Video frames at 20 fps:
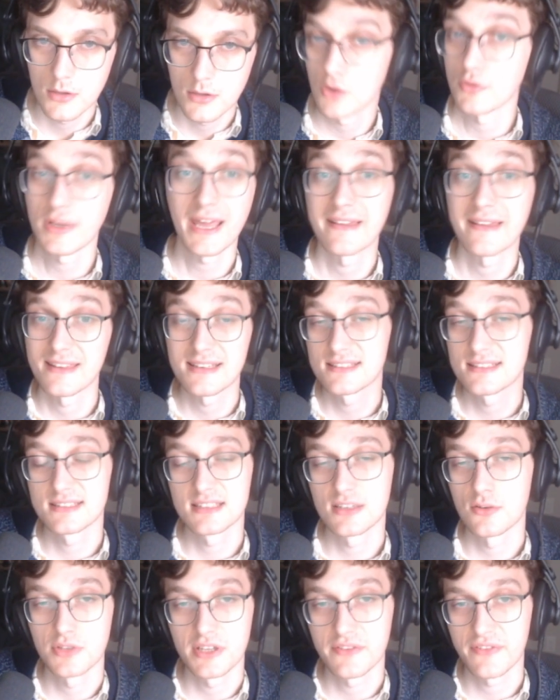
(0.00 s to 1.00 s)
yeah, this is
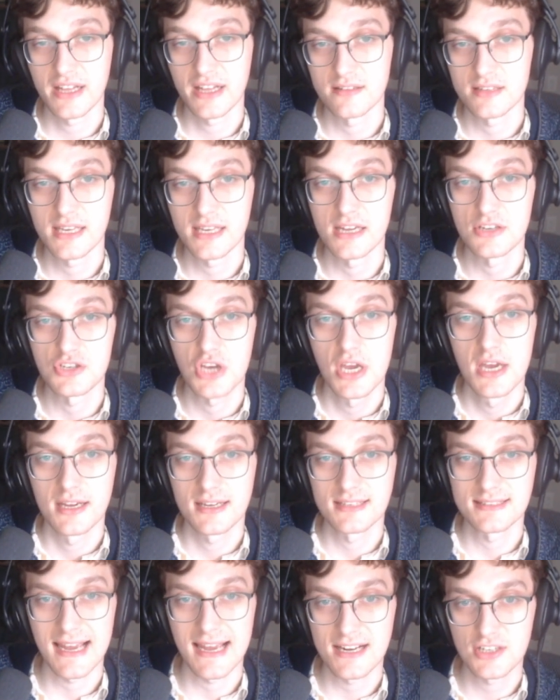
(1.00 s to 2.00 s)
the only valid cage.
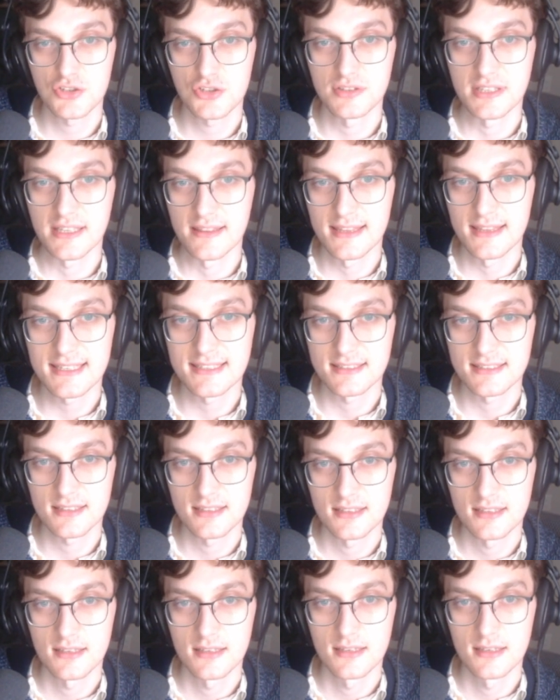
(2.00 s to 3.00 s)
Because actually, this
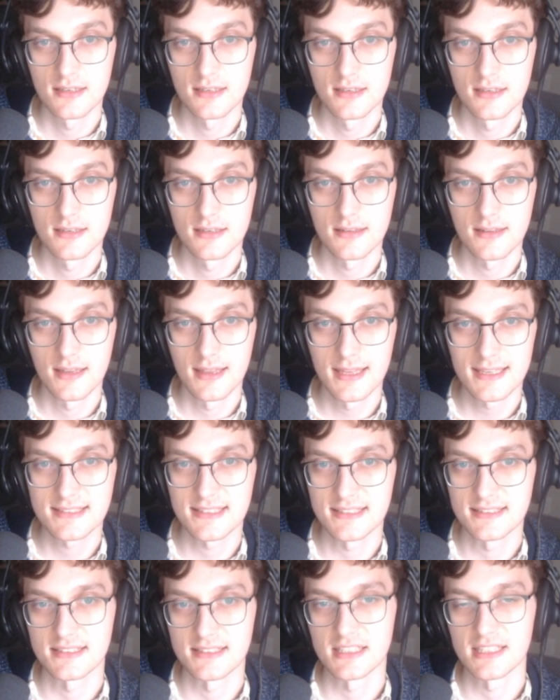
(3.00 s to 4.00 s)

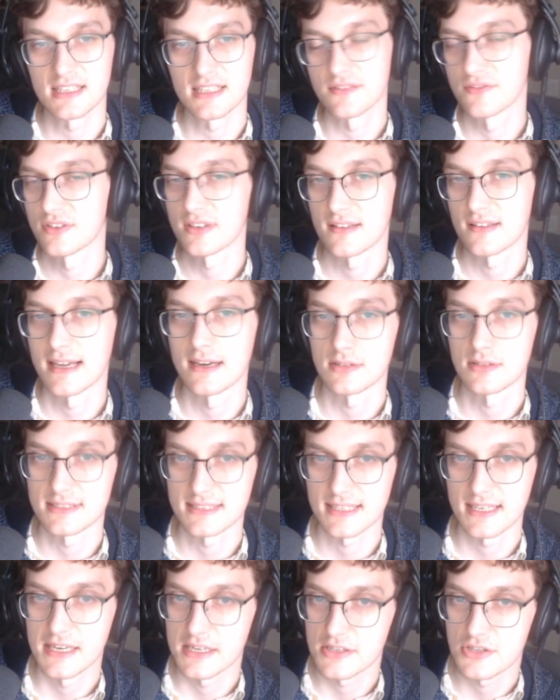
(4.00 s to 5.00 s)
isn't even allowed as
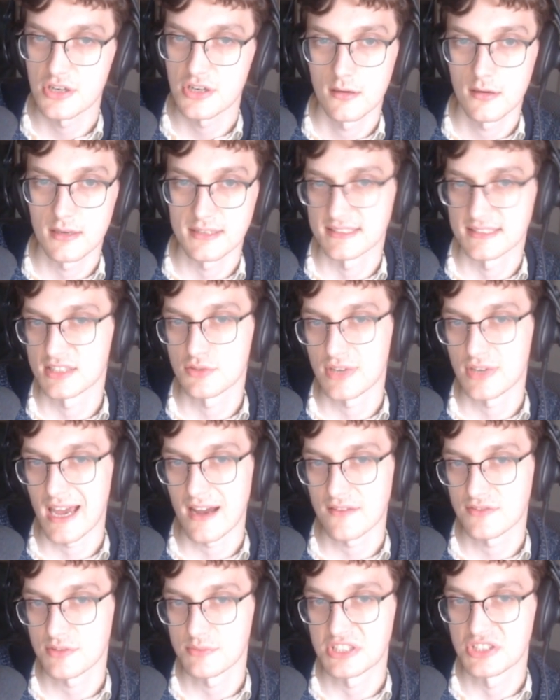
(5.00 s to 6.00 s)
a cage. Because this would
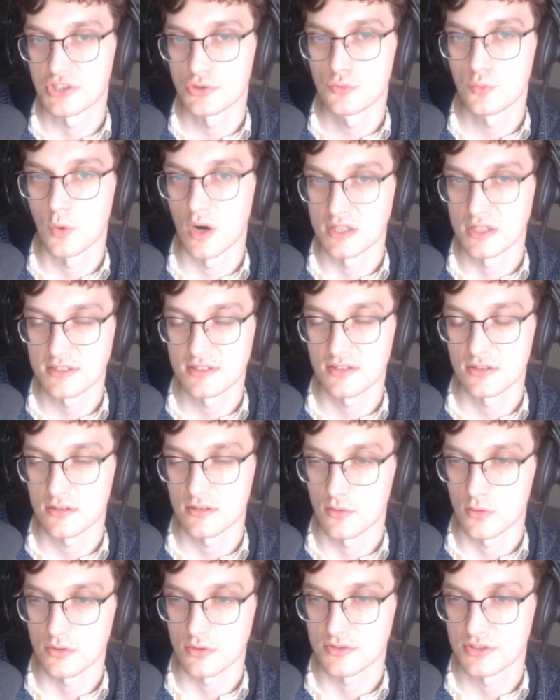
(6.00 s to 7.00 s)
have to be 2 1s
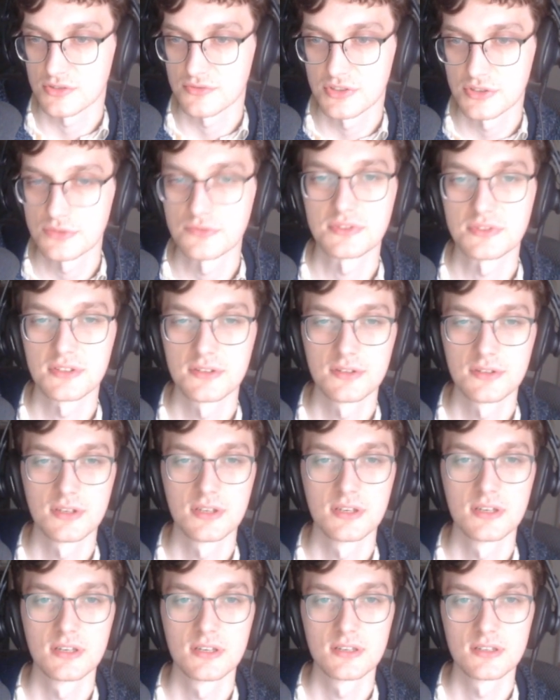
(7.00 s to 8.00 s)
or 2 2s.
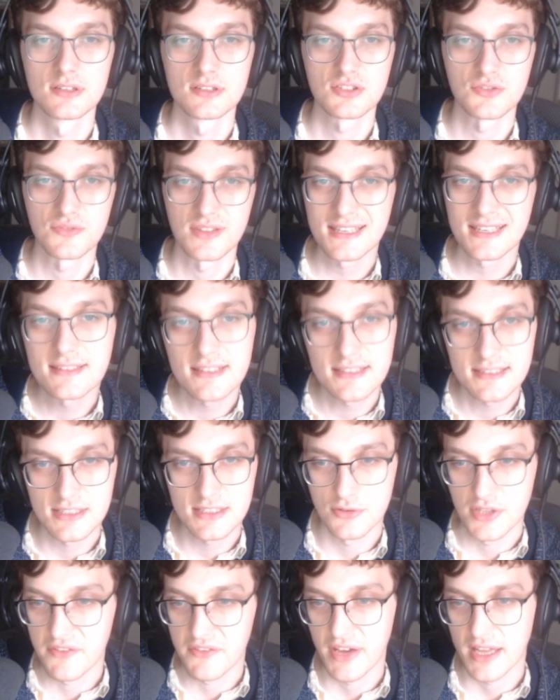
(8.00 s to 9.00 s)
So this is the
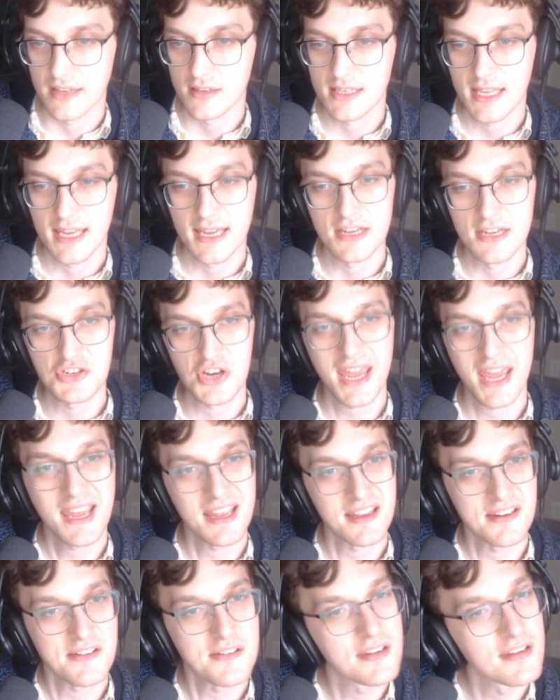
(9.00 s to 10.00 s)
only valid cage,
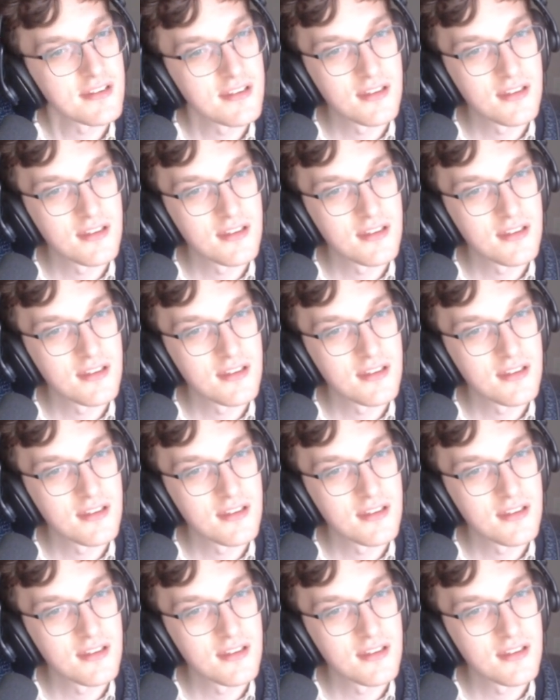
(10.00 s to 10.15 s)
and